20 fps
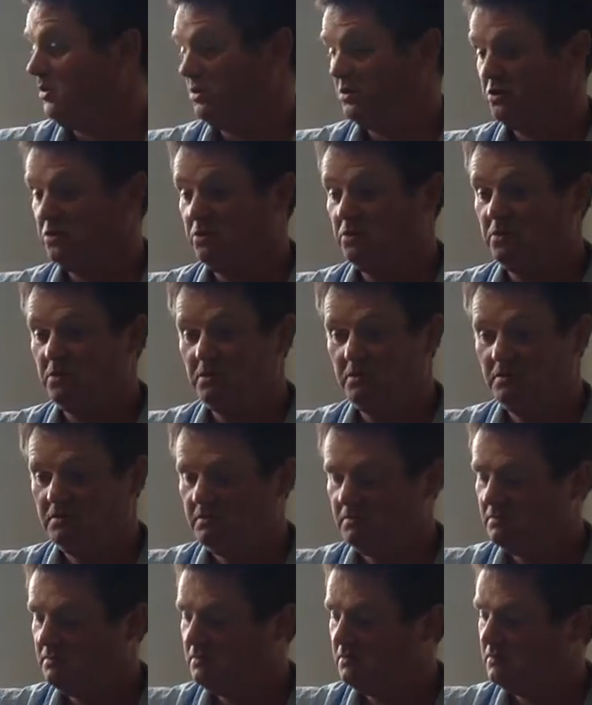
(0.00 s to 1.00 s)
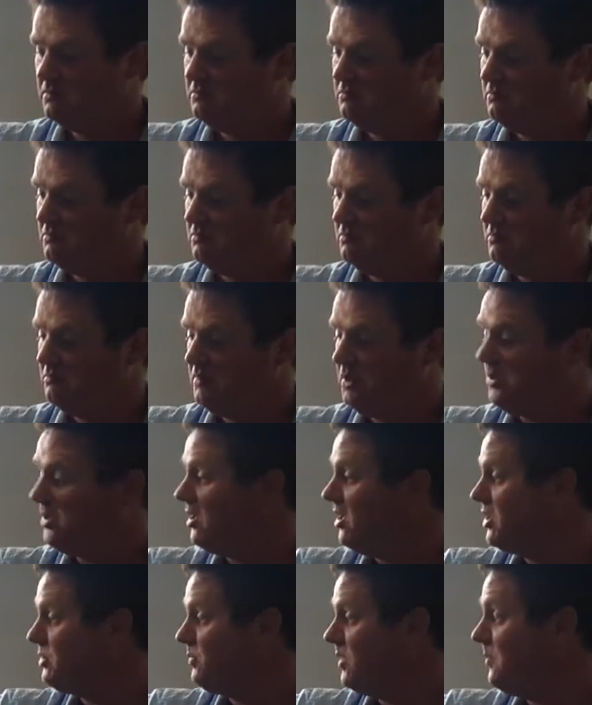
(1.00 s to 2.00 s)
I'm not sure. You could
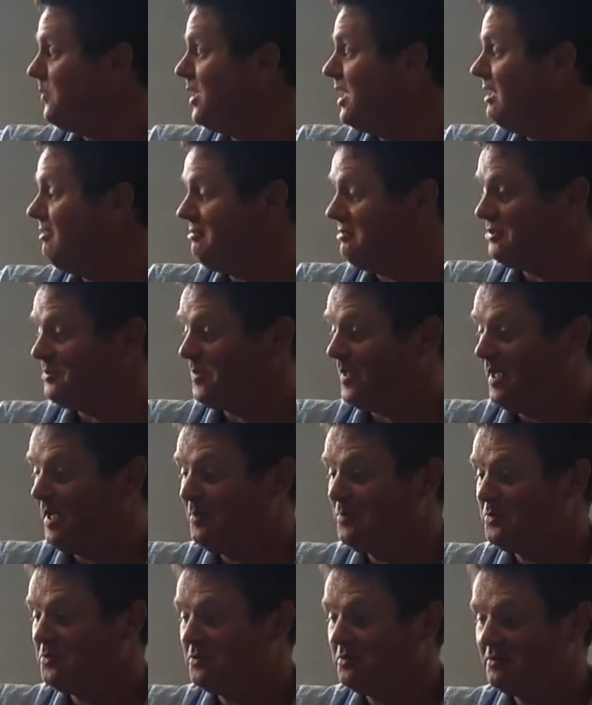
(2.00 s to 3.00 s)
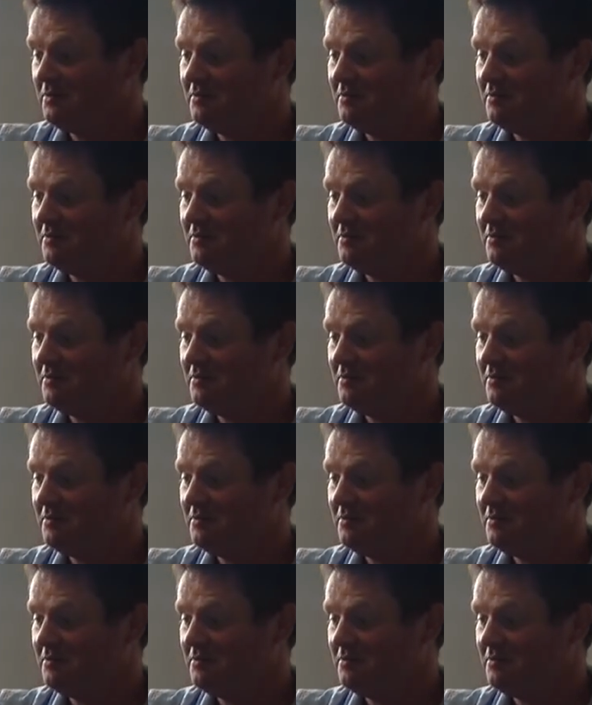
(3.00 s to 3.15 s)
ask my parents, perhaps.